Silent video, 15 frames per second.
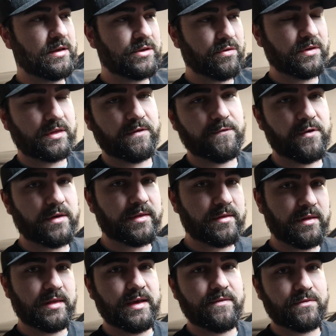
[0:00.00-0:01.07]
doing the front of
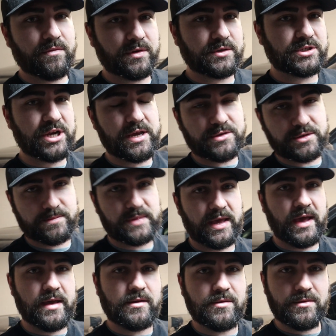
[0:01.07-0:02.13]
the lift would change up
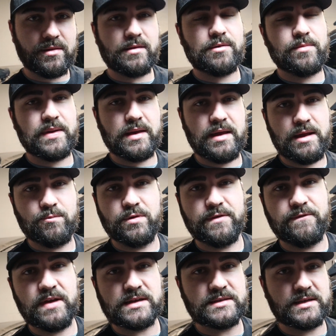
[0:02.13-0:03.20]
the angle a little bit and would
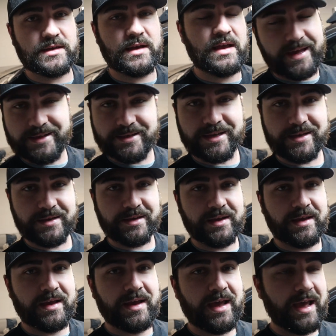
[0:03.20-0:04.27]
fix it. It didn't.